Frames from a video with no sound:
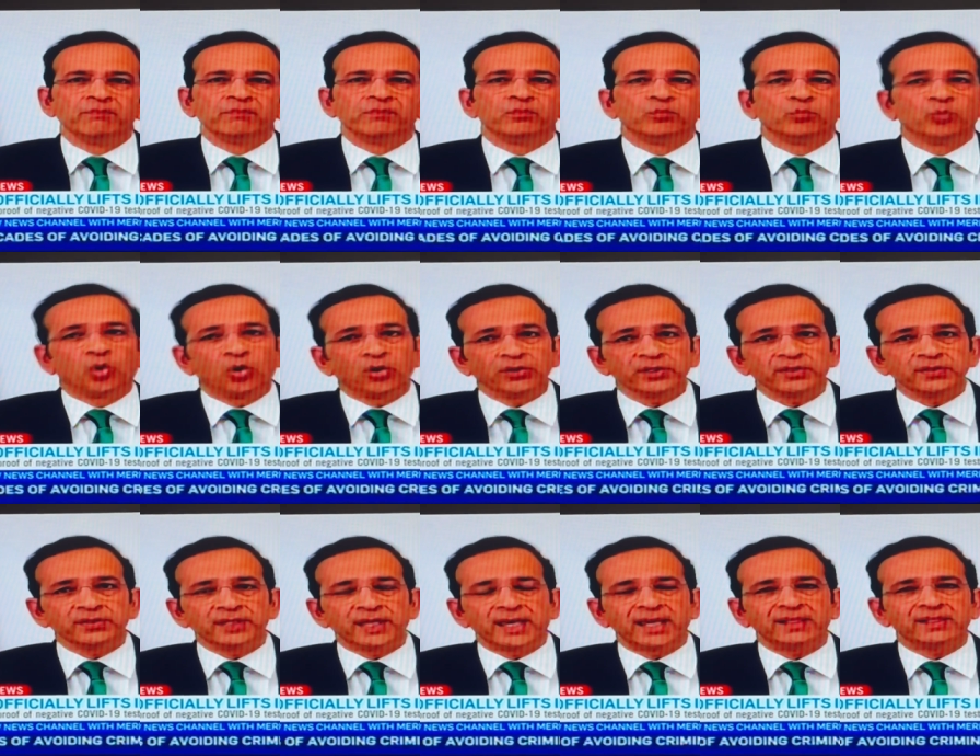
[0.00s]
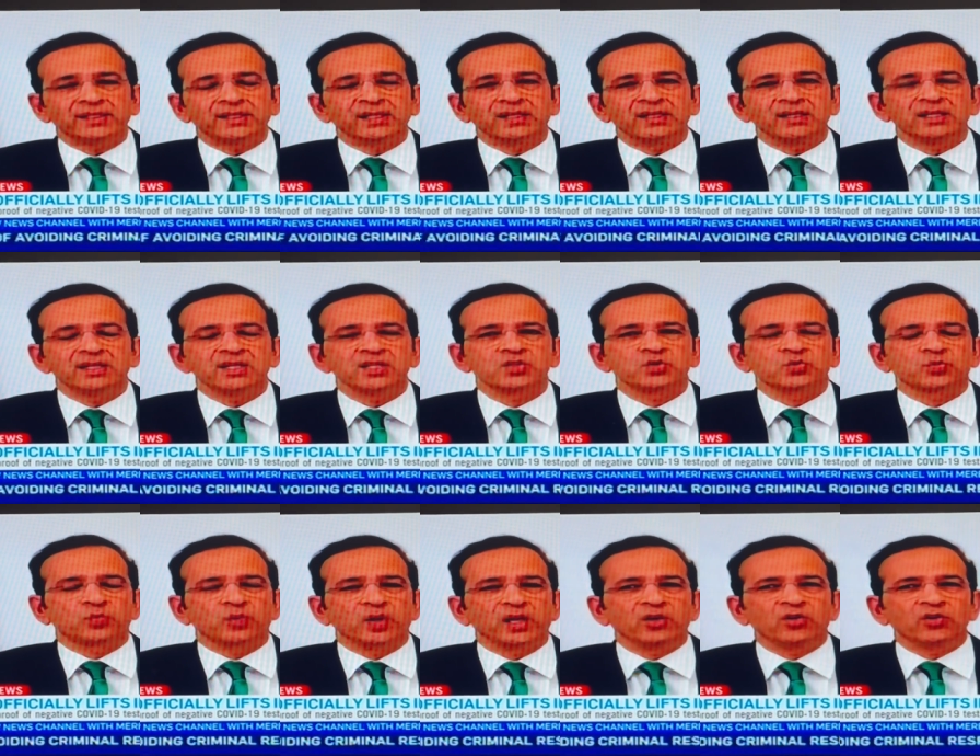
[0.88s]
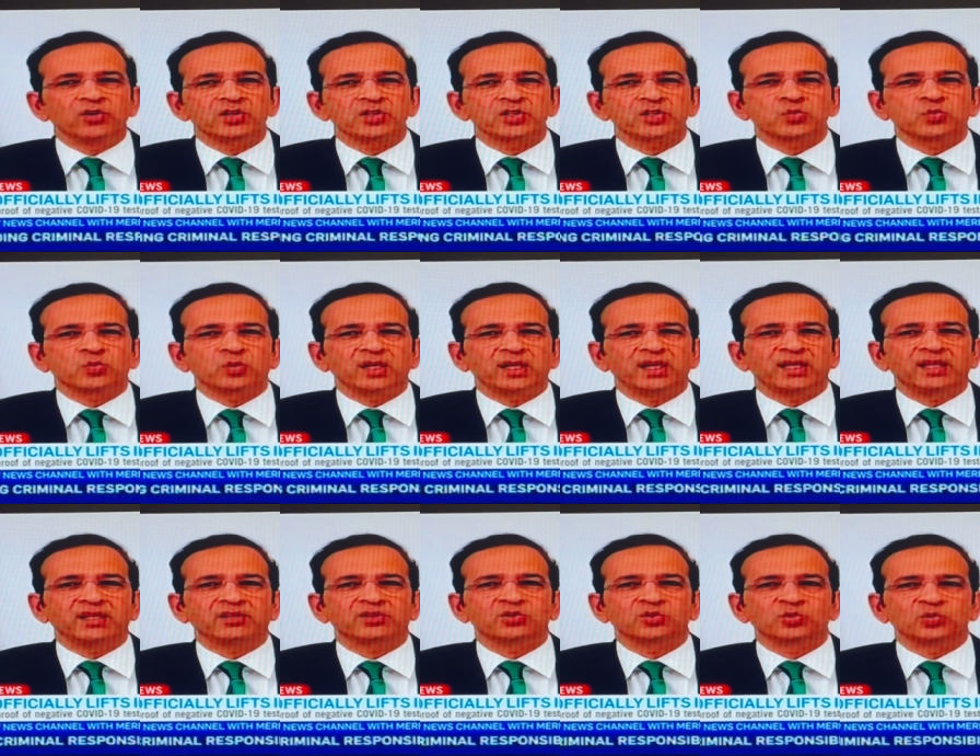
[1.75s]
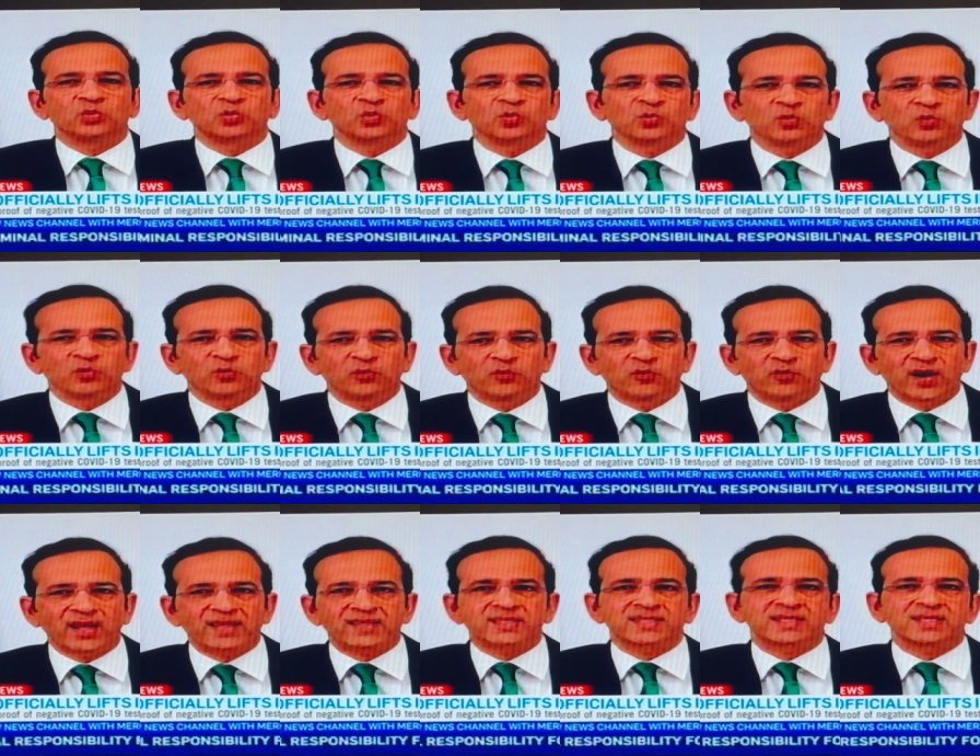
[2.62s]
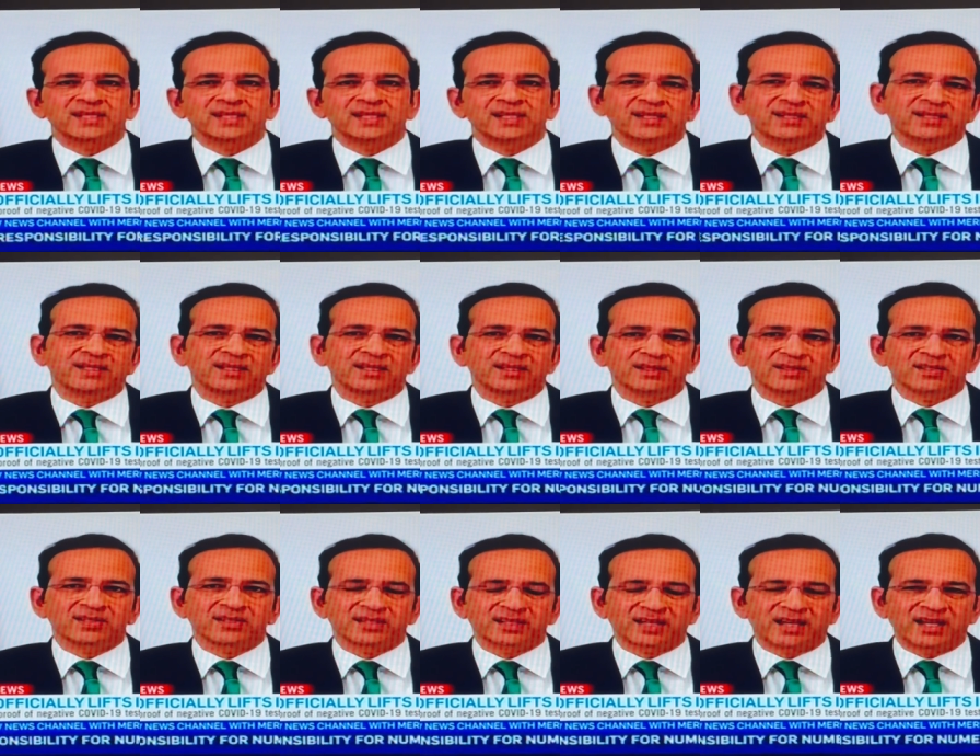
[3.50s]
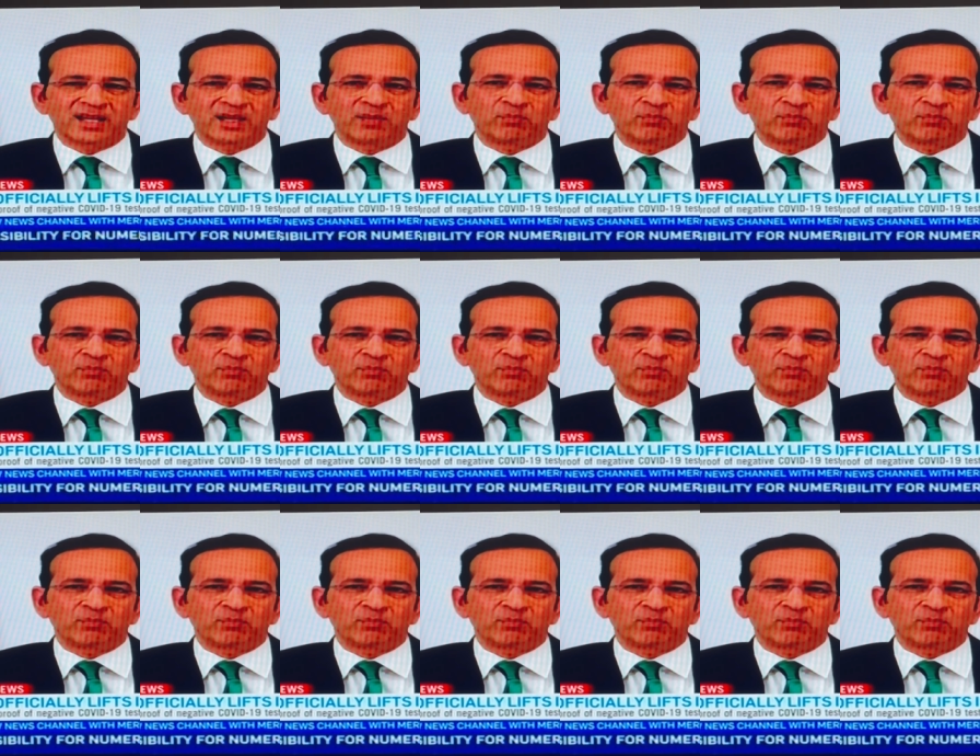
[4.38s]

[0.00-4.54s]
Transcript: More than that, India is well on its way to vaccinating its entire